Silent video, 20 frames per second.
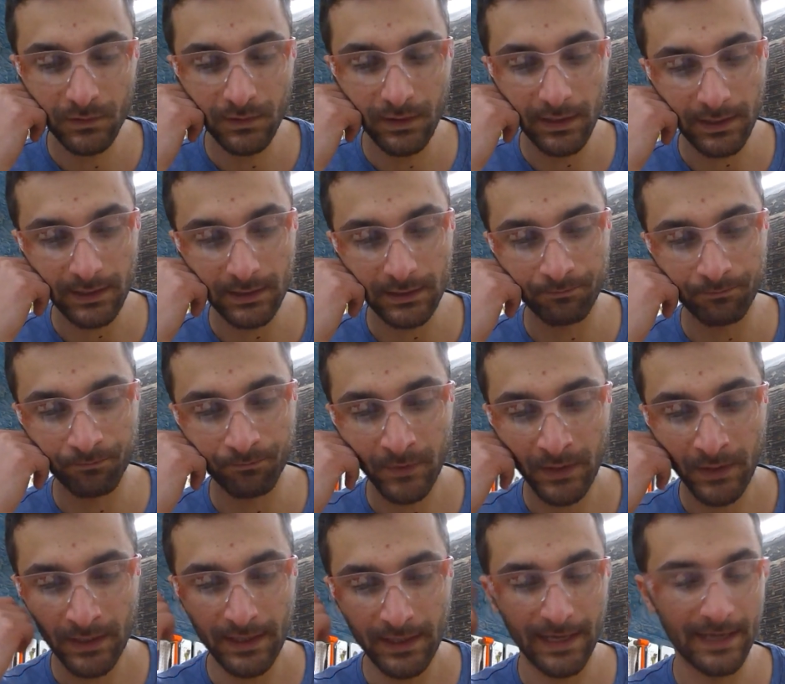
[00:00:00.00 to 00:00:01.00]

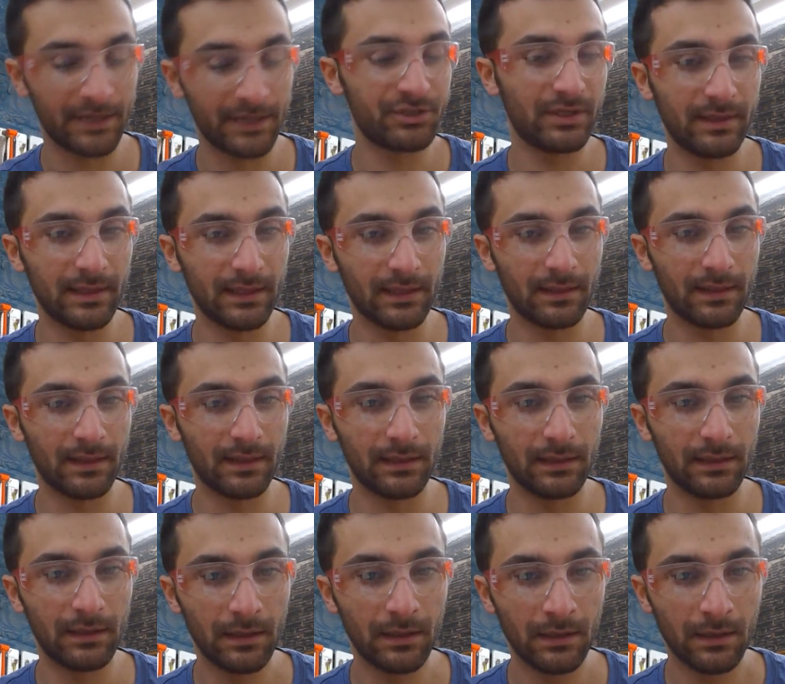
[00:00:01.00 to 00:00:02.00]
I actually think
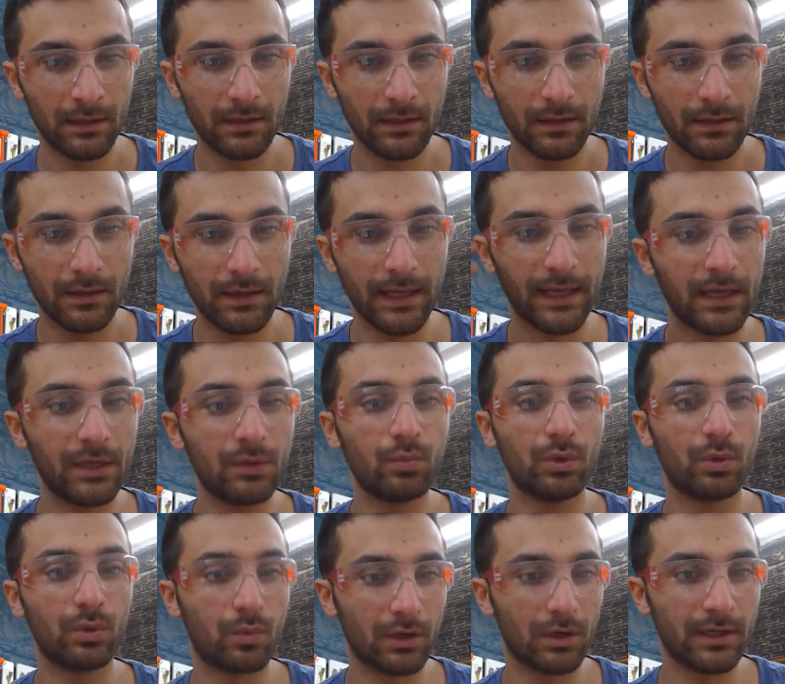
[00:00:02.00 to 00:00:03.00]
that hand
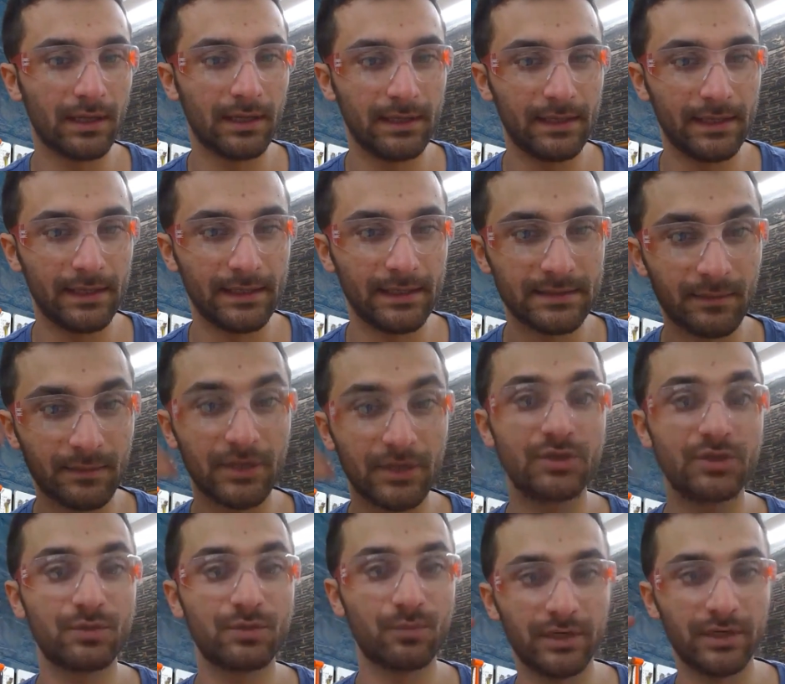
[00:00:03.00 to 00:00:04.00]
woodworking is
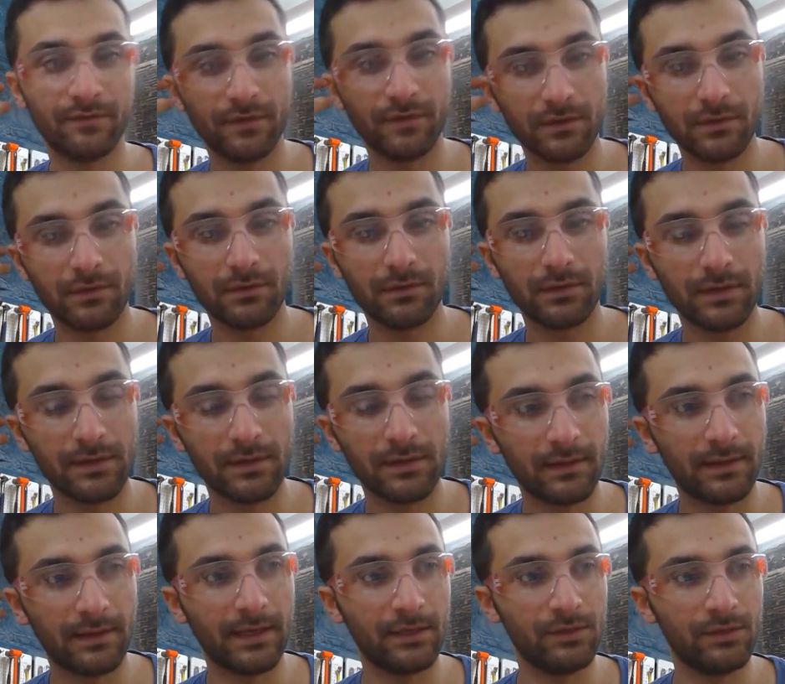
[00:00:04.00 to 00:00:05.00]
much more
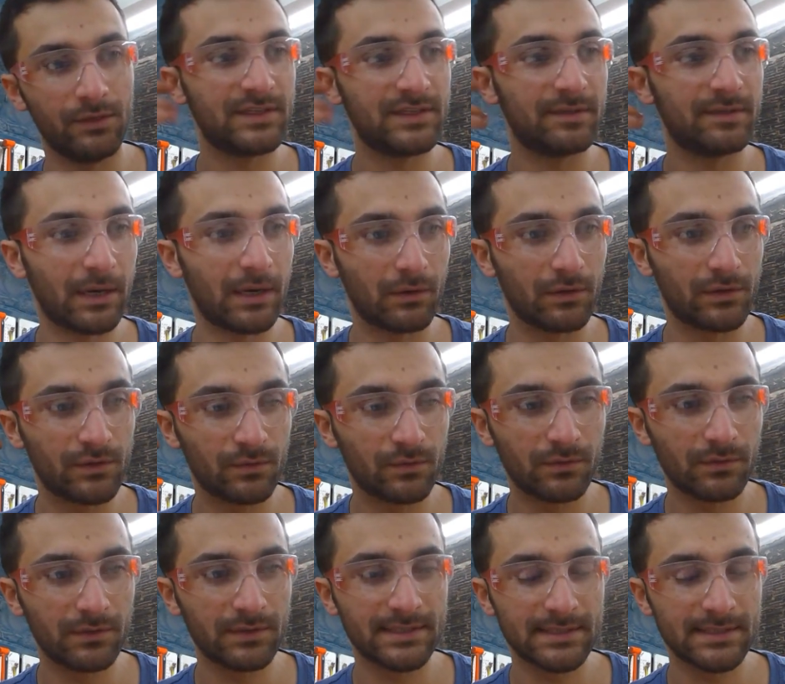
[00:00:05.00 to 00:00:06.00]
difficult than using power
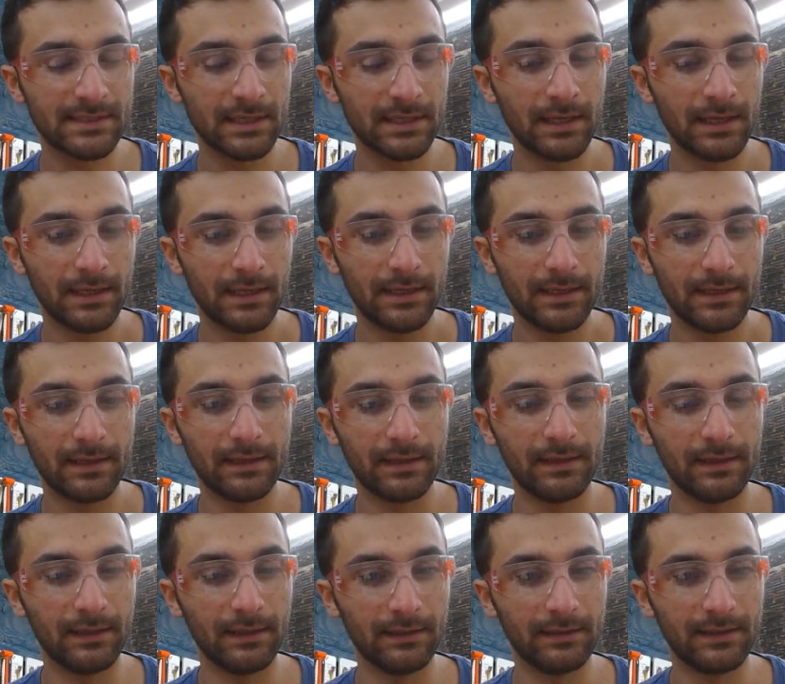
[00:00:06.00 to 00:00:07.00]
tools.
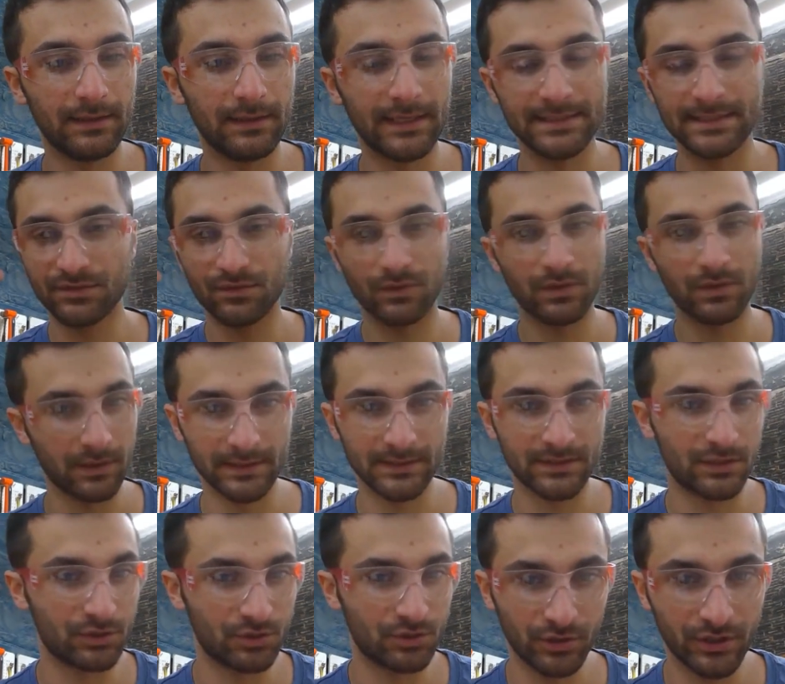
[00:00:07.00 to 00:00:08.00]
It's
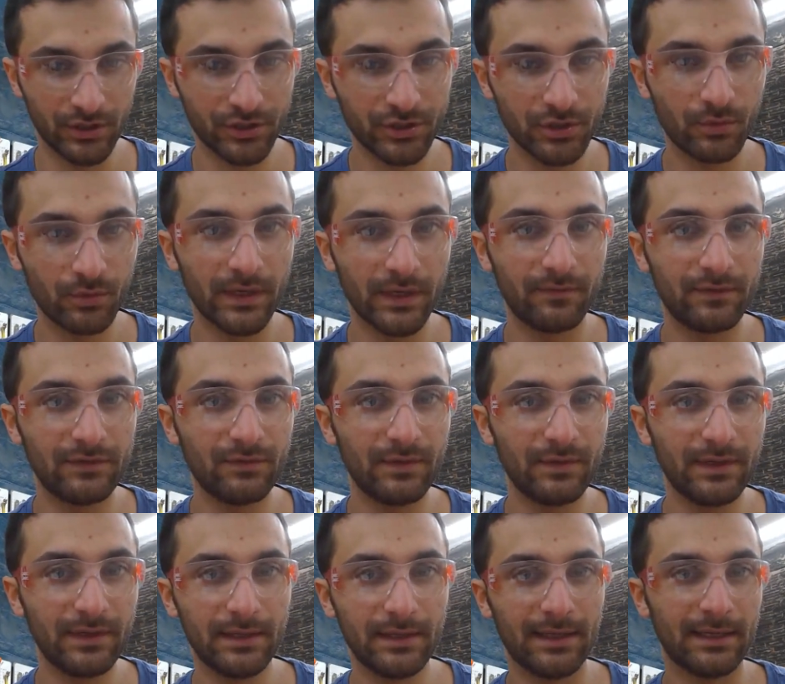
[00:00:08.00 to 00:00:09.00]
the traditional way of
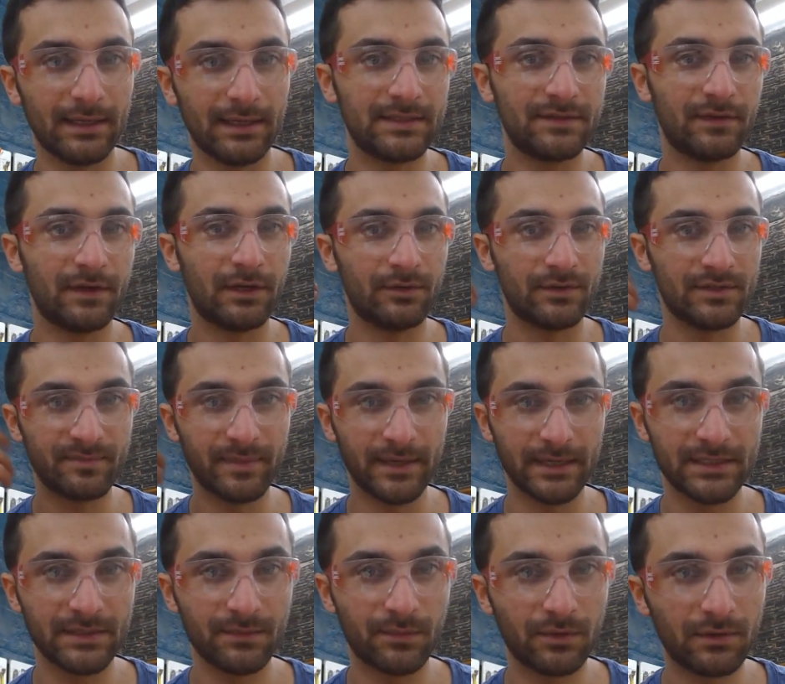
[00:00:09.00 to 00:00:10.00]
doing it, and it's very
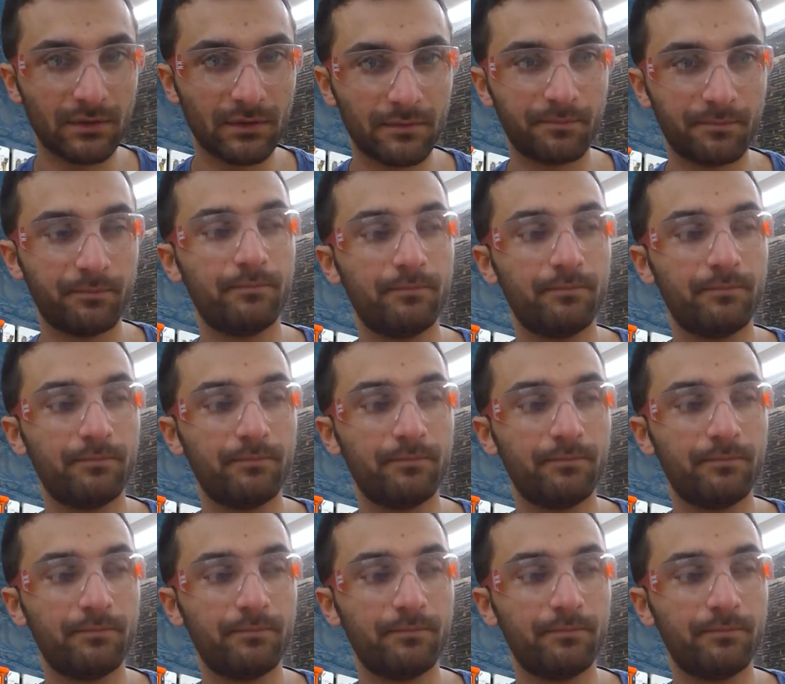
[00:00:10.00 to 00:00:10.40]
respectable.